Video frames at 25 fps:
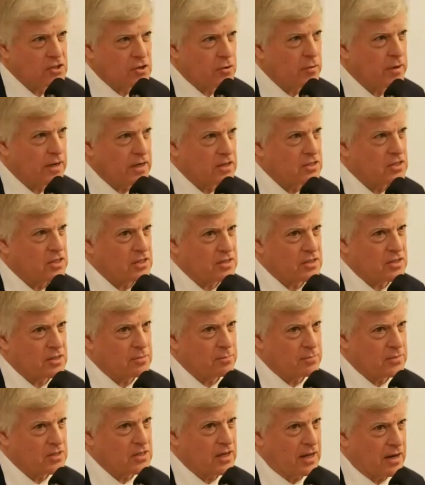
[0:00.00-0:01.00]

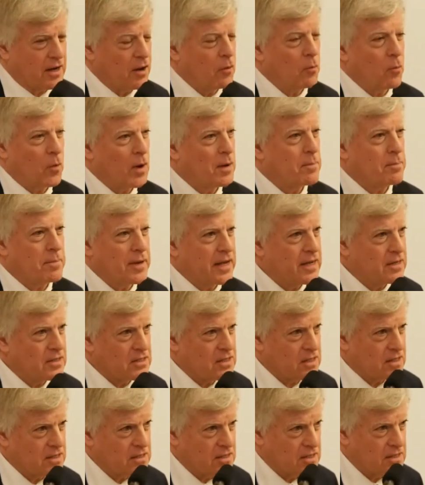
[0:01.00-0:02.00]
criticisms and on what
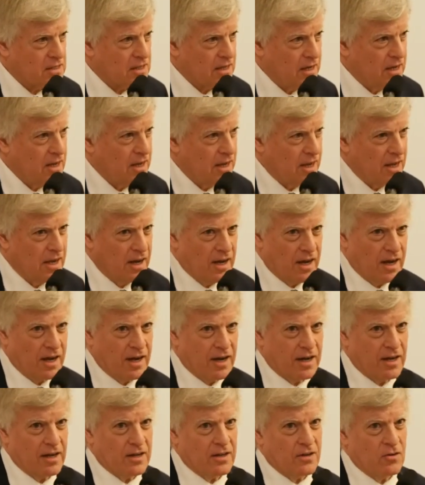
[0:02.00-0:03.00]
basis?
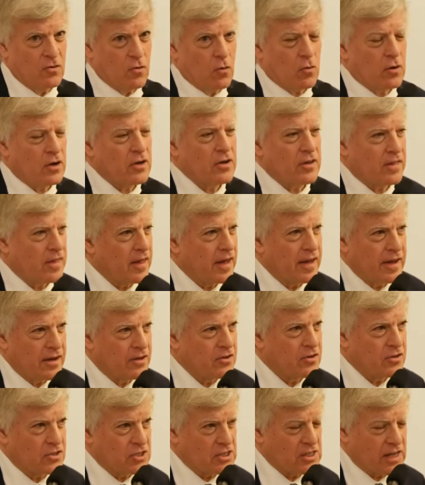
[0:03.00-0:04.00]
Nor do they
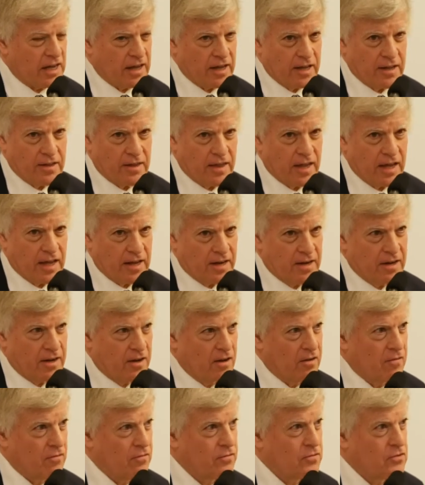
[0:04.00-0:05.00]
understand that
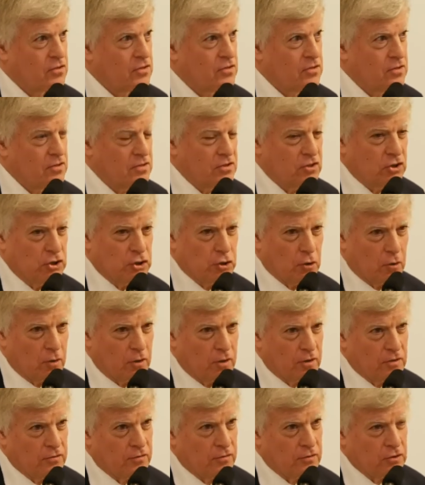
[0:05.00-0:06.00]

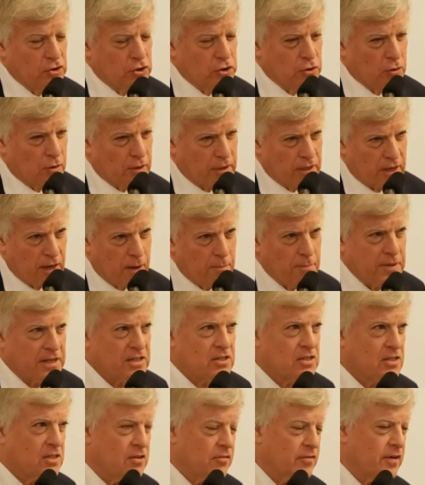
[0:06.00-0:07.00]

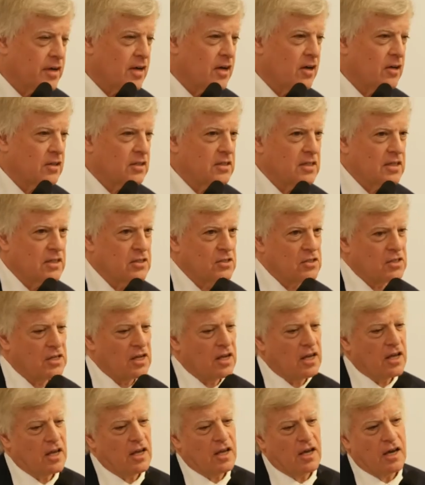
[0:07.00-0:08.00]
shortcomings, difficulties,
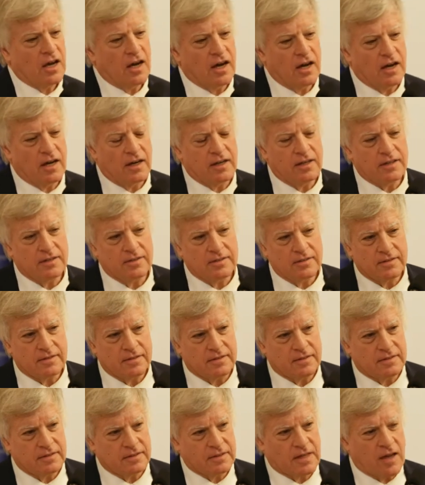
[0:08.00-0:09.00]

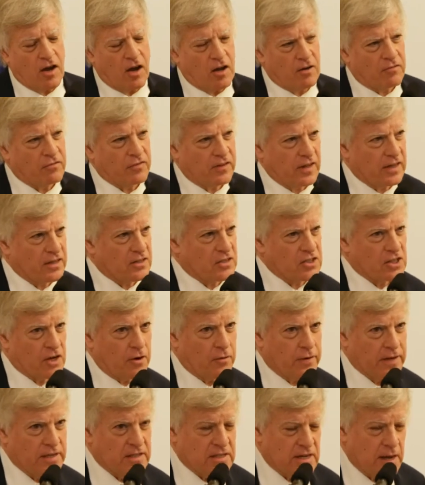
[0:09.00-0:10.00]
conflicts
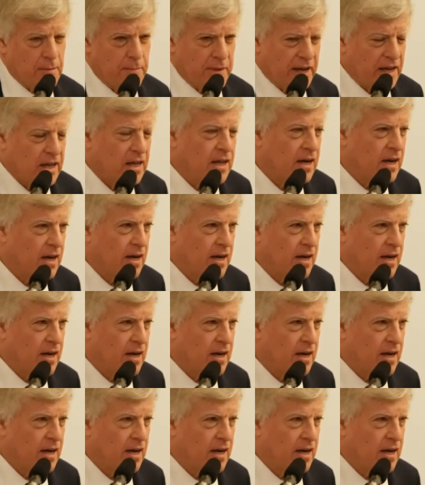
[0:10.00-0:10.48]
are endemic in